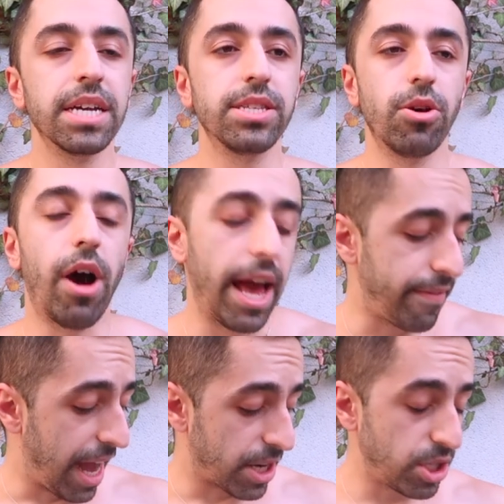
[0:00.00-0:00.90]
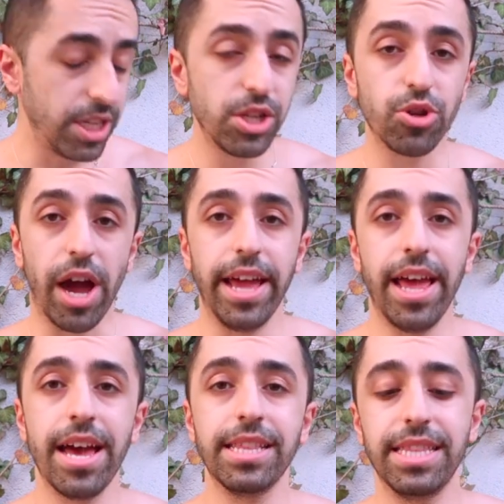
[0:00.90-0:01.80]
So I have actually tried
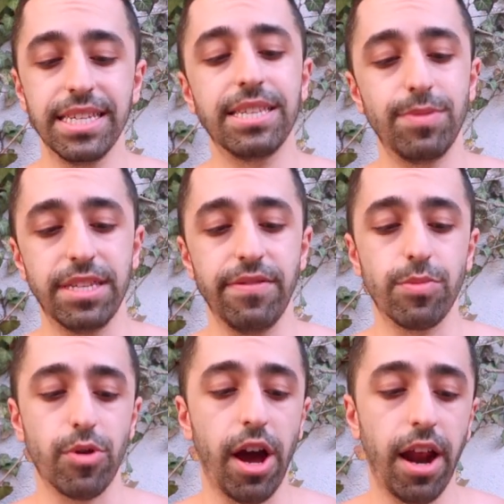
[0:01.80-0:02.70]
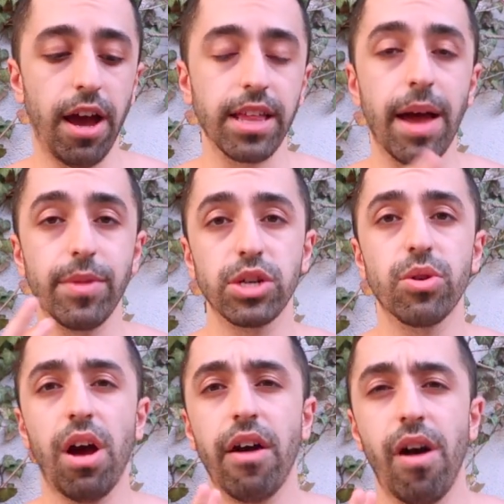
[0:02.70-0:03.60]
this specific product. I'm not
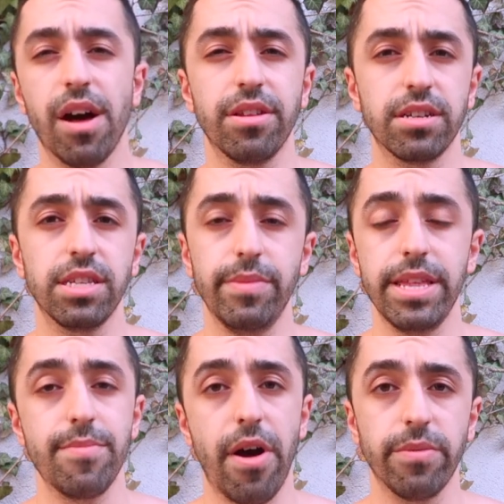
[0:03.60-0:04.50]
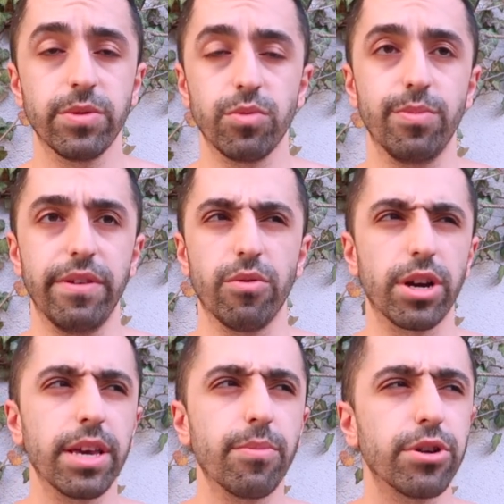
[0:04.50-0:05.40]
sure how other CBD balms will be
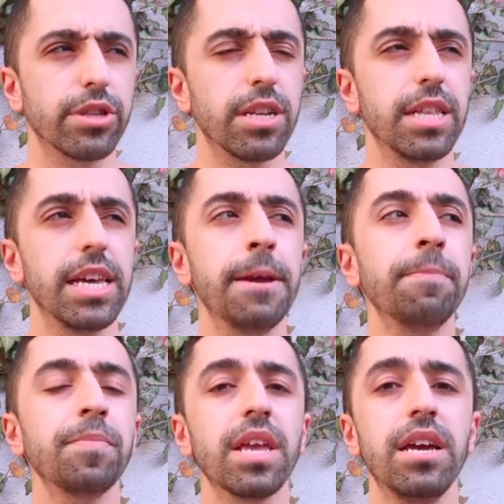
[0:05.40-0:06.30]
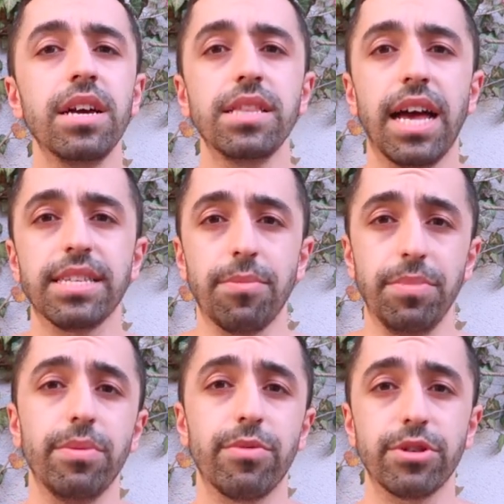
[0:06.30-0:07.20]
working personally that some
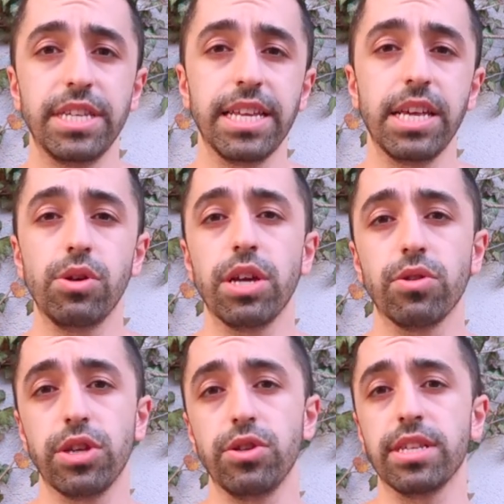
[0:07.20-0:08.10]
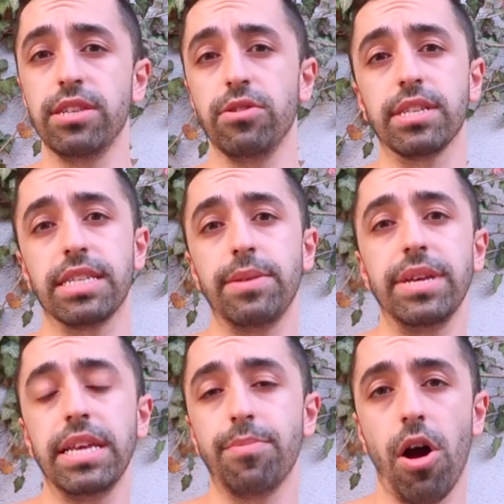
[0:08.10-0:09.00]
people were saying that you can also use this, use
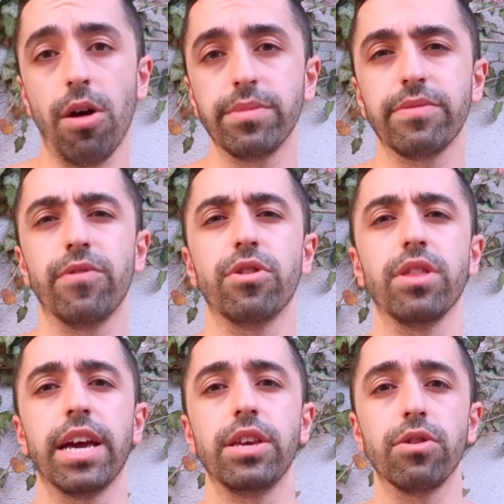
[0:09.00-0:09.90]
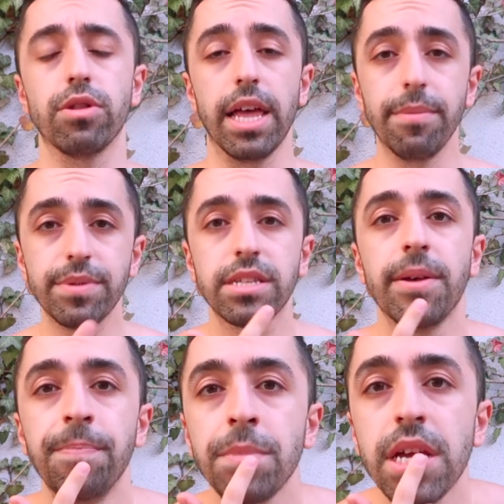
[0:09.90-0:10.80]
CBD balms for like your lips,
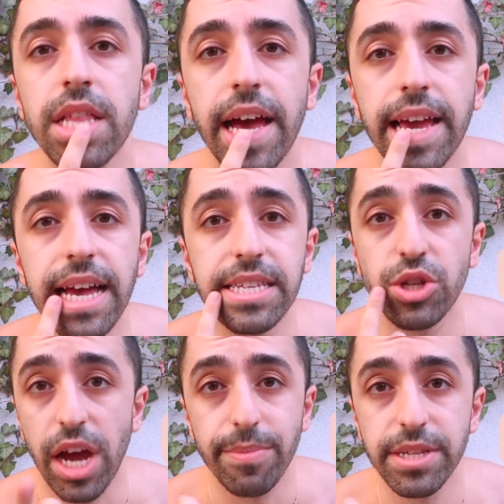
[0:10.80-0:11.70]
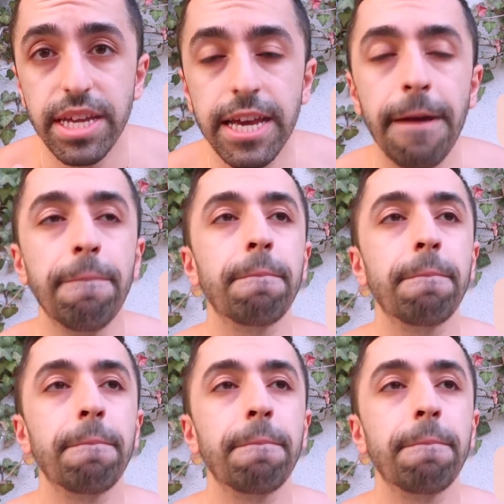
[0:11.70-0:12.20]
like as a chapstick.